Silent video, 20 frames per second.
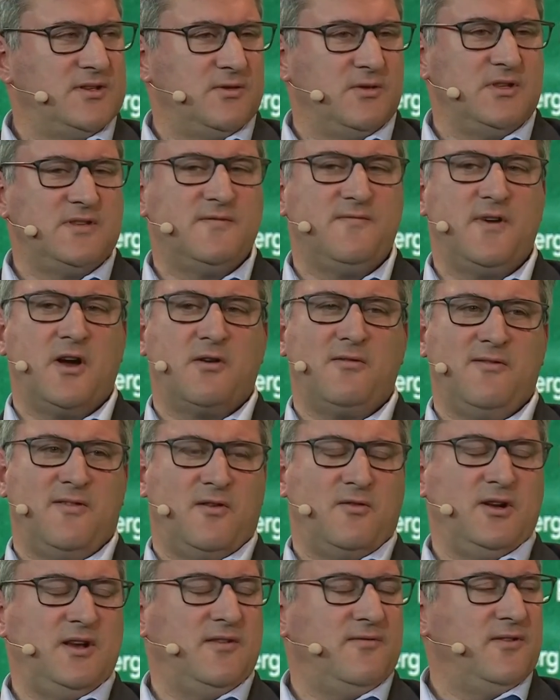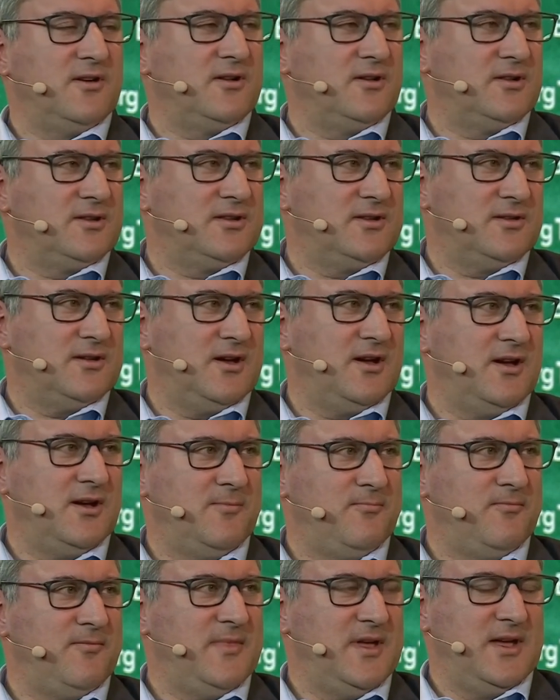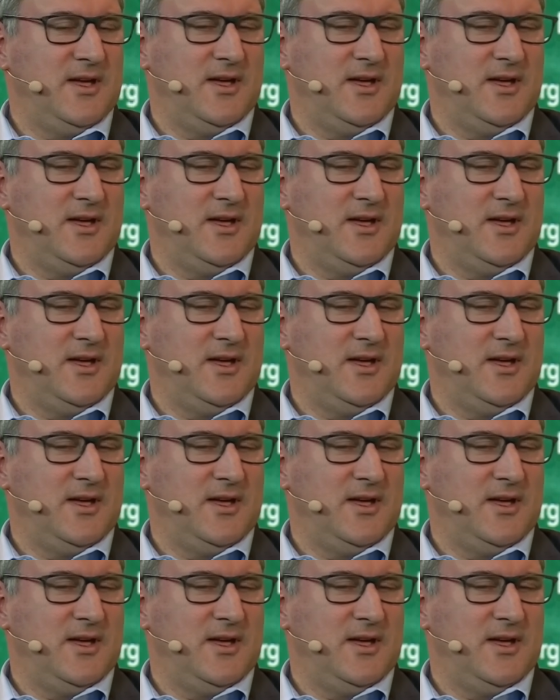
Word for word: So it's very, very difficult um,